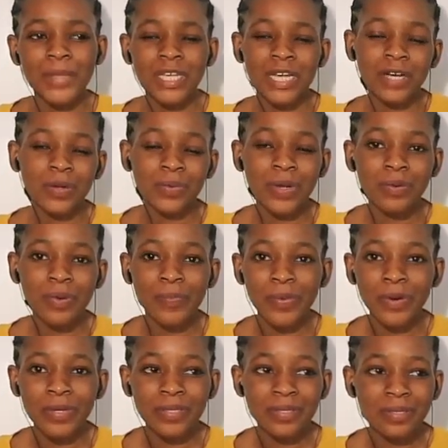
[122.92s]
check out what we
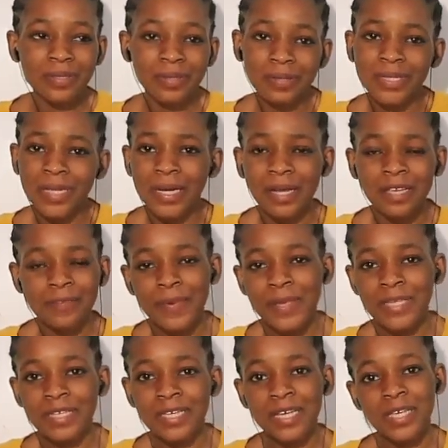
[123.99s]
post, send us
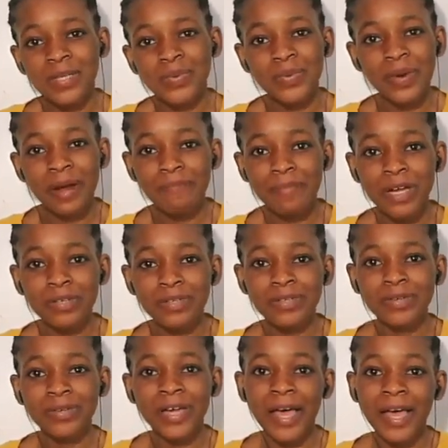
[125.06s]
messages, we'll write back
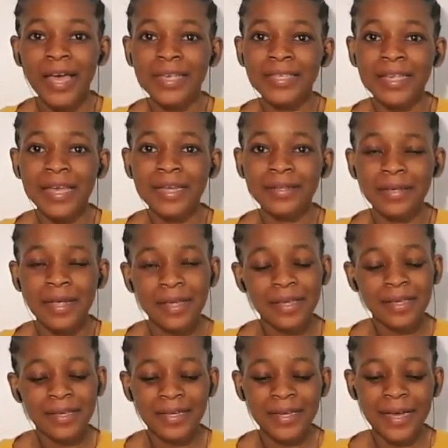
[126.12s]
to you guys. And
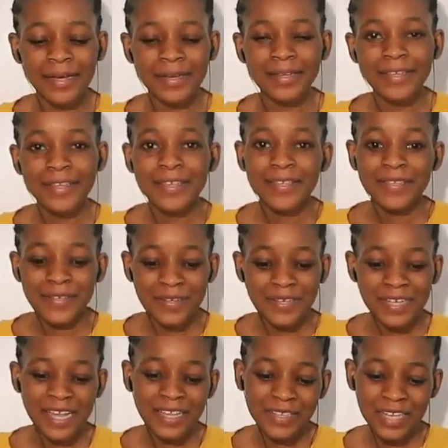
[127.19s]
yeah, so
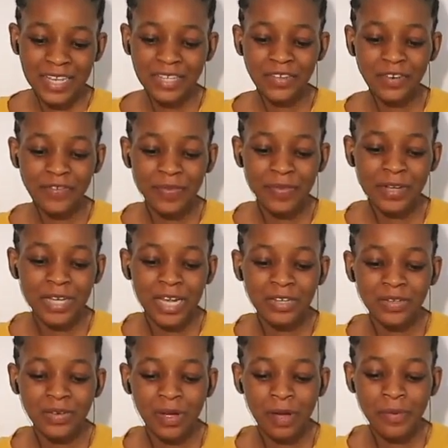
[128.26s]
today, as you can tell from the
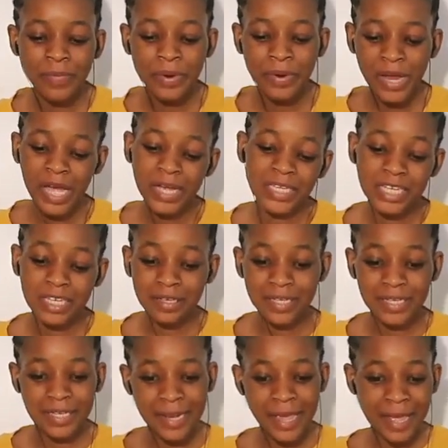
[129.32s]
title, I'll be reacting to
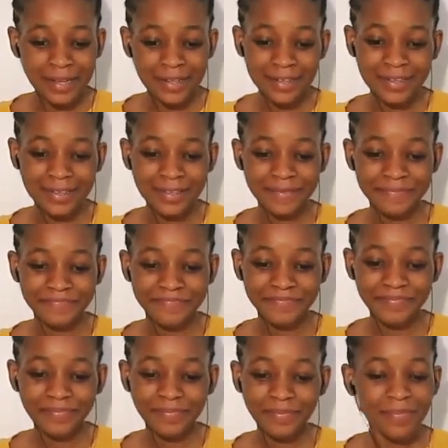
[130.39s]
Deedat.
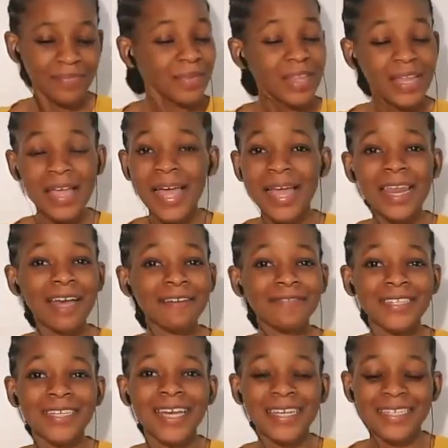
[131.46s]
I
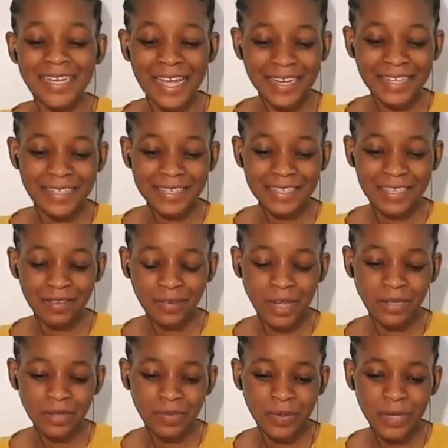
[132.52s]
love Deedat, and it's
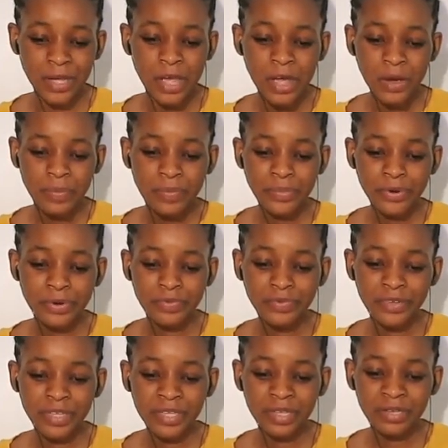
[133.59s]
going to be Proof
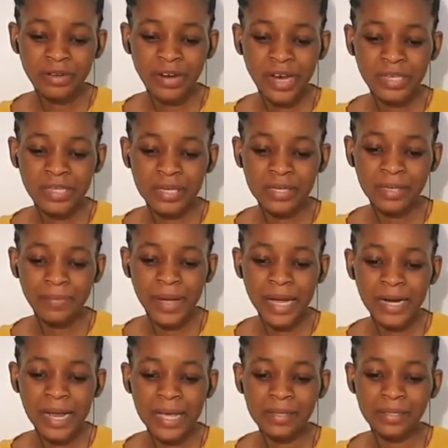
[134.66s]
Jesus Christ is a
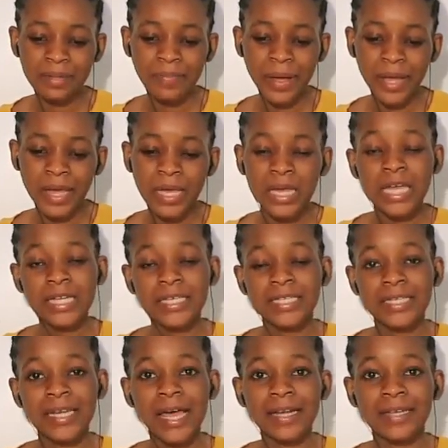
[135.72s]
Man, answered by
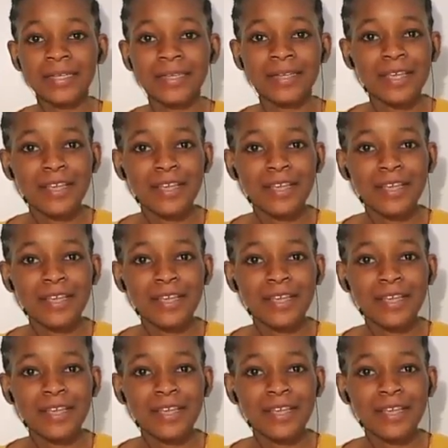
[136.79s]
Deedat.